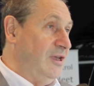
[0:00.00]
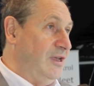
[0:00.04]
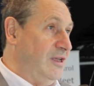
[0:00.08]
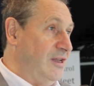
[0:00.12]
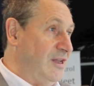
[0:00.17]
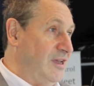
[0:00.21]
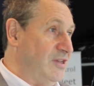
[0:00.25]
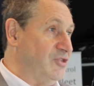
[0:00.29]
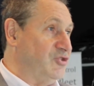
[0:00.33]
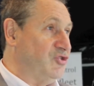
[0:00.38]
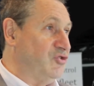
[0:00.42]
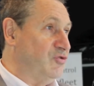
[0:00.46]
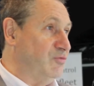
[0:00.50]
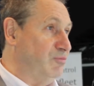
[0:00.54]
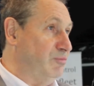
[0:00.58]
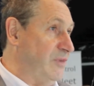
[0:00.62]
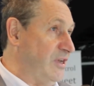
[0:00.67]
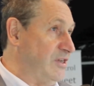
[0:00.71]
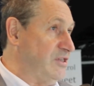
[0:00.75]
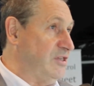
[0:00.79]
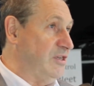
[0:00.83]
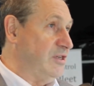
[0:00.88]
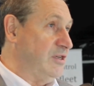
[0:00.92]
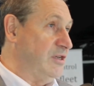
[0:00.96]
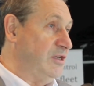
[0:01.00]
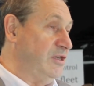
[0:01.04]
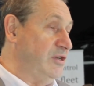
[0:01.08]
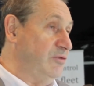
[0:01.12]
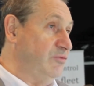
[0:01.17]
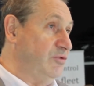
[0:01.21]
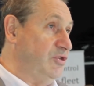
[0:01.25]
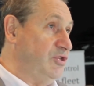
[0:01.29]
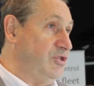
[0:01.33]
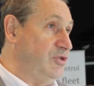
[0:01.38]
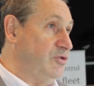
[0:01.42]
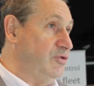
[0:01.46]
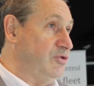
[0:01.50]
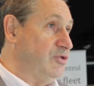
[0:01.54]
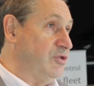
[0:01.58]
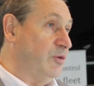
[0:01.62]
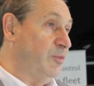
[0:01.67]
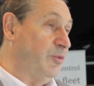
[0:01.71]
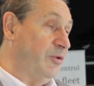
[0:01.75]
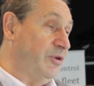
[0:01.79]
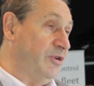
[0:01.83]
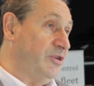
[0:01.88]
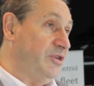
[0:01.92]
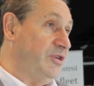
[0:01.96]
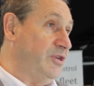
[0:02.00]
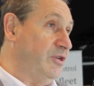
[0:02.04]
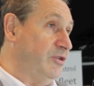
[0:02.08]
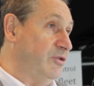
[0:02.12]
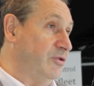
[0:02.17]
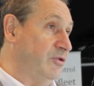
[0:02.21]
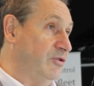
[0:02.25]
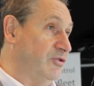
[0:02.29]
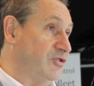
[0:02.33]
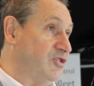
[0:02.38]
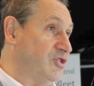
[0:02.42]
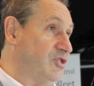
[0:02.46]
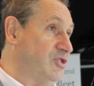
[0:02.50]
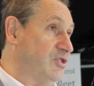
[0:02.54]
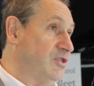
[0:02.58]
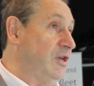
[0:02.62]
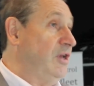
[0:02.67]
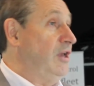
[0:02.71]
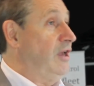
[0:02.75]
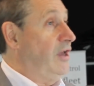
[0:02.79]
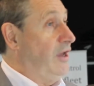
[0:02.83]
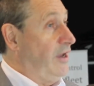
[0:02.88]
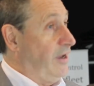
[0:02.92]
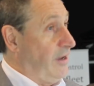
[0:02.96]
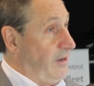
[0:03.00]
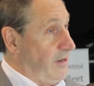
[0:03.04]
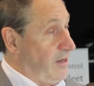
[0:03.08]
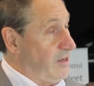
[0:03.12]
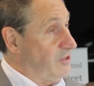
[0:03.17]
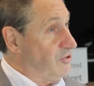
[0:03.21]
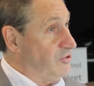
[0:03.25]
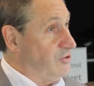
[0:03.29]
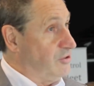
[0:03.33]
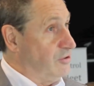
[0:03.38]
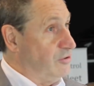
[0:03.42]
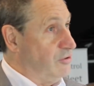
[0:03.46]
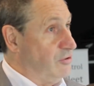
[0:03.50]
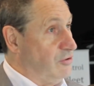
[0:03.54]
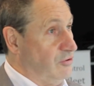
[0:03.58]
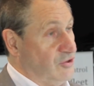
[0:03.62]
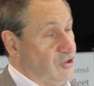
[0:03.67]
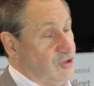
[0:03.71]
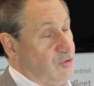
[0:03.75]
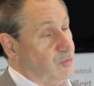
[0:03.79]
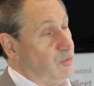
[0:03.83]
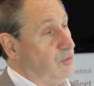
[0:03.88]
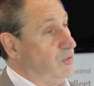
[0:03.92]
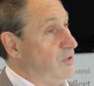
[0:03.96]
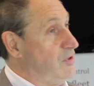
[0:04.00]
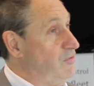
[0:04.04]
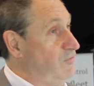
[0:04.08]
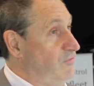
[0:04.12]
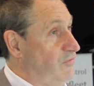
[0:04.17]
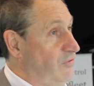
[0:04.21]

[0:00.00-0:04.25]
it has dramatically reduced operating costs and accident costs within